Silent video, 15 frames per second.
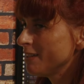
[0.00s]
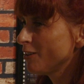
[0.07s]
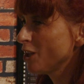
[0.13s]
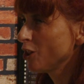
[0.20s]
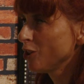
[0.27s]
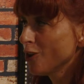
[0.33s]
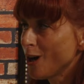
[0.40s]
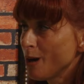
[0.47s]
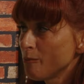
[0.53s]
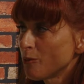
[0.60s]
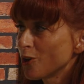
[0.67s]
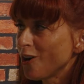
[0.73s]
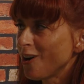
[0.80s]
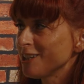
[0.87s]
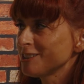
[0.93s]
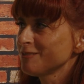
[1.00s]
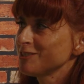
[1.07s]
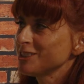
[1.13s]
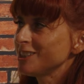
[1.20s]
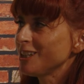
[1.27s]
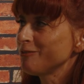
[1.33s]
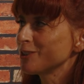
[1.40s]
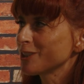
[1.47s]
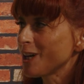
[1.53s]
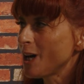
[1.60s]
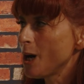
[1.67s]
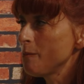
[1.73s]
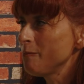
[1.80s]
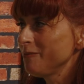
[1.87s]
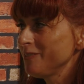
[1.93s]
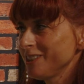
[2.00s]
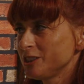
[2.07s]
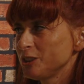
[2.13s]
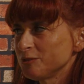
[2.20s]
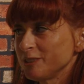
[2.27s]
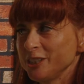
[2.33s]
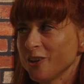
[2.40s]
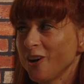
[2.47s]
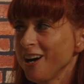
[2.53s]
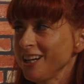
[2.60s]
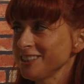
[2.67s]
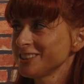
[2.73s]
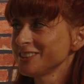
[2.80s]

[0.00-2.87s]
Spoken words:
a lot more awesome stuff to come, do we not?